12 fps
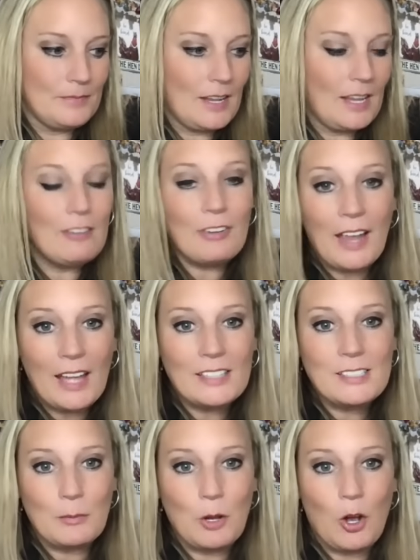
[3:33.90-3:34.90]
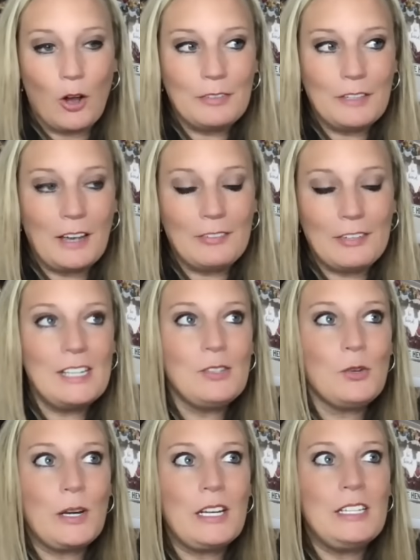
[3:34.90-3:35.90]
If I had some coffee, if I didn't
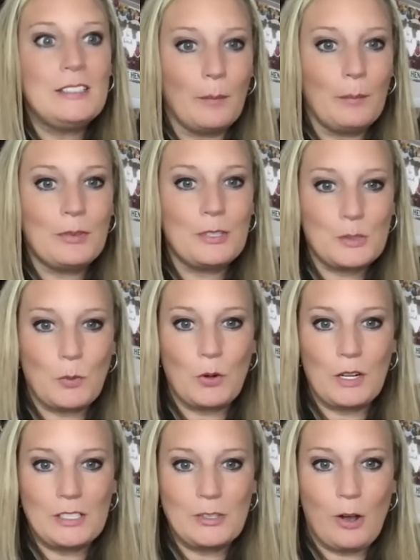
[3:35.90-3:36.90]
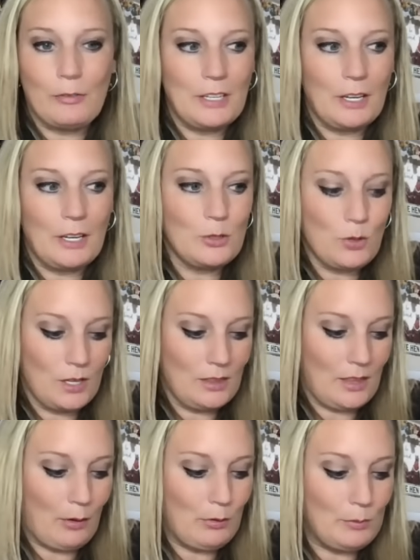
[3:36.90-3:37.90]
already dump this morning's coffee down the drain,
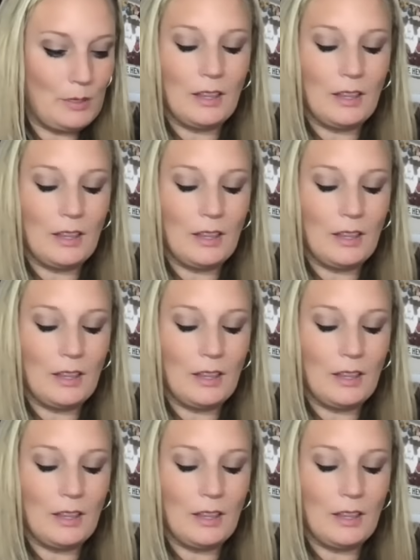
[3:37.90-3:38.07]
that would